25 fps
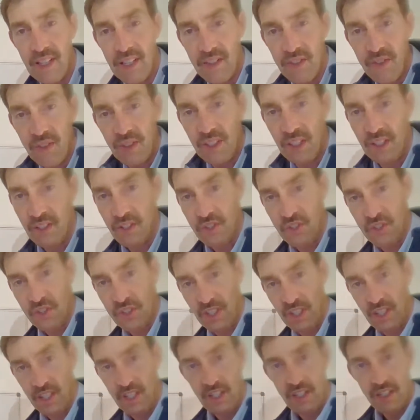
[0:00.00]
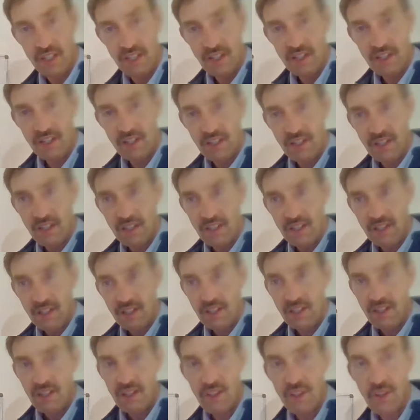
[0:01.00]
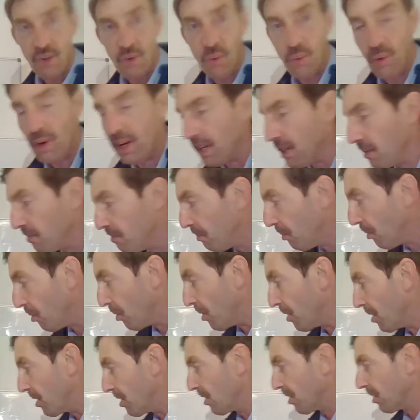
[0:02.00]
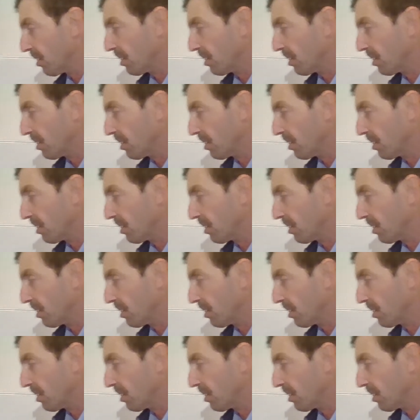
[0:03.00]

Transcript: You can see the whiteboard.